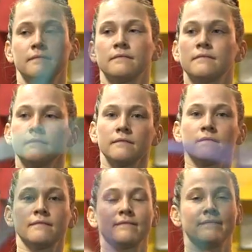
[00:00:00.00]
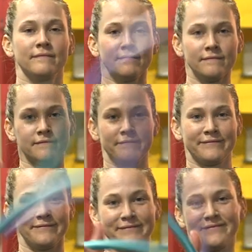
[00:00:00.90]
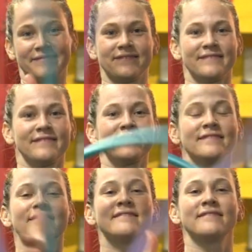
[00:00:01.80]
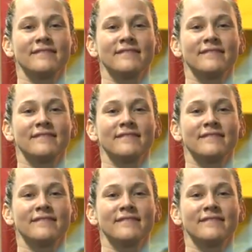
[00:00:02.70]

Nobody speaks.